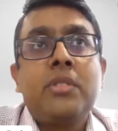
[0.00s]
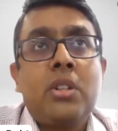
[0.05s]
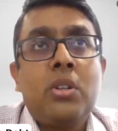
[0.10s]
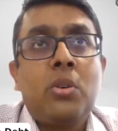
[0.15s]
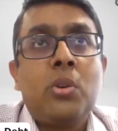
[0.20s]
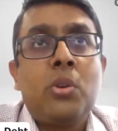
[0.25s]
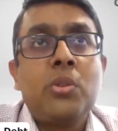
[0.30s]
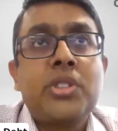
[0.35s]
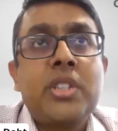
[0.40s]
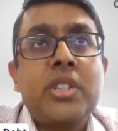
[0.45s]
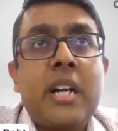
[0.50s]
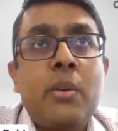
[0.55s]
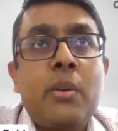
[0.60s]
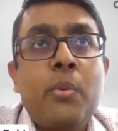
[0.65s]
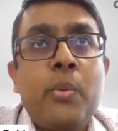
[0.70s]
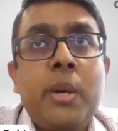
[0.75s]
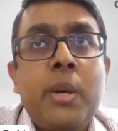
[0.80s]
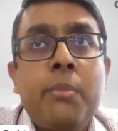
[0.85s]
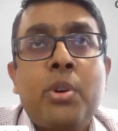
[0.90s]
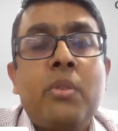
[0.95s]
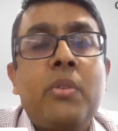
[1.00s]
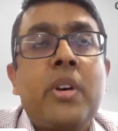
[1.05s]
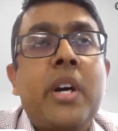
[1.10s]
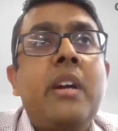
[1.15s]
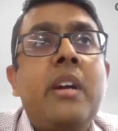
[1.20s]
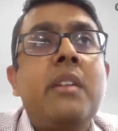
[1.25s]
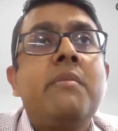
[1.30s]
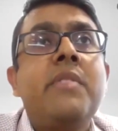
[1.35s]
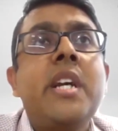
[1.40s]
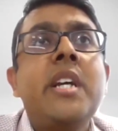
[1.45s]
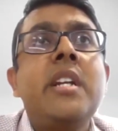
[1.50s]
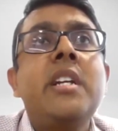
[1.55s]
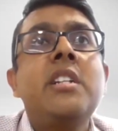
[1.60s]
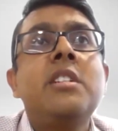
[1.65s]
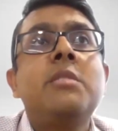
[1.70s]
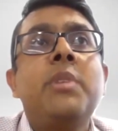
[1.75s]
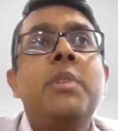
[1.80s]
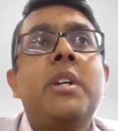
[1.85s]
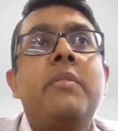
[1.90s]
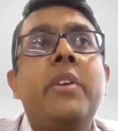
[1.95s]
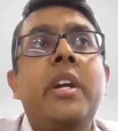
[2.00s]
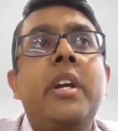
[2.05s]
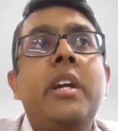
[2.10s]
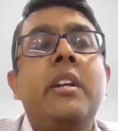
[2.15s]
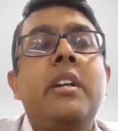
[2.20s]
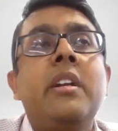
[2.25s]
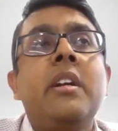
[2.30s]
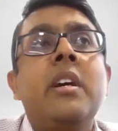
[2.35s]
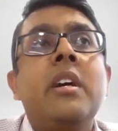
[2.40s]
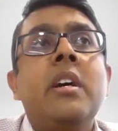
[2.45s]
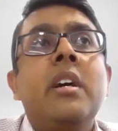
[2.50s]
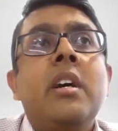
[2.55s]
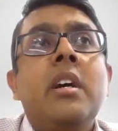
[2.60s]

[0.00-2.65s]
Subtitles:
the loans that we provide varies between,